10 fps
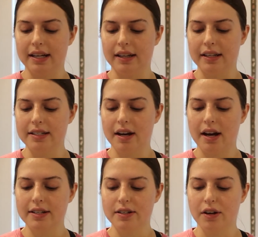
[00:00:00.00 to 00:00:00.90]
Healing
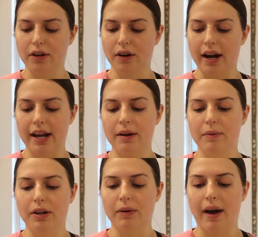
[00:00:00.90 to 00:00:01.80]
Dots are great
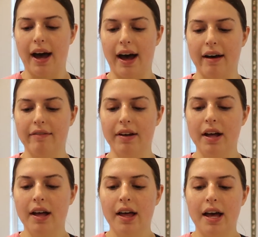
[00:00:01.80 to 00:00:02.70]
when you have
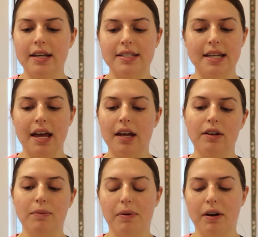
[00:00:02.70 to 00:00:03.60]
a zit,
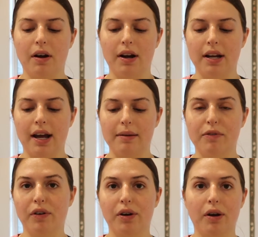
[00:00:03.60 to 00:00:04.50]
you put it on at night
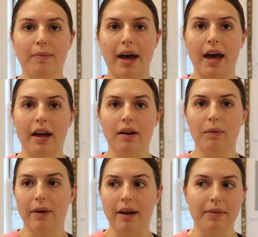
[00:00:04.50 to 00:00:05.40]
before you go to bed,
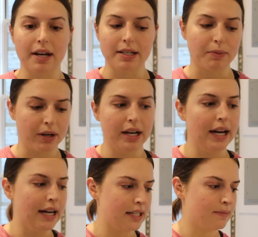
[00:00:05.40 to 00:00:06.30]
wake up the next morning,
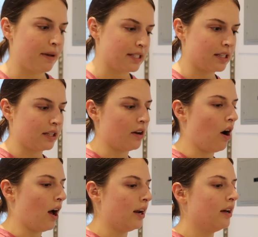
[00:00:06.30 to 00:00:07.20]
and it's basically
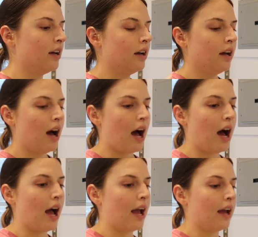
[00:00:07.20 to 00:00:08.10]
gone.
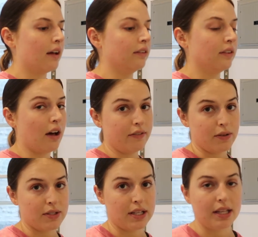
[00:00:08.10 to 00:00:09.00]
I love
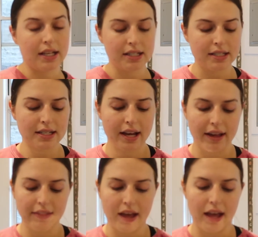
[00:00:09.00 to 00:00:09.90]
using these.
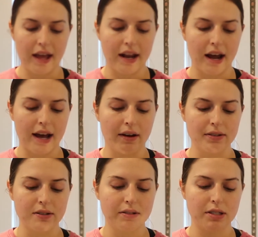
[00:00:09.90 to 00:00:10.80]
And then I
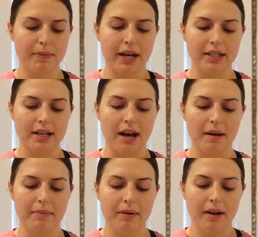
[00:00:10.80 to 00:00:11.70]
also just picked
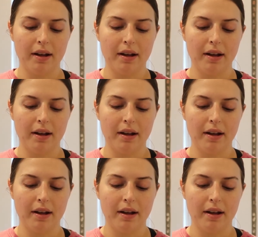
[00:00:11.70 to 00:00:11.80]
up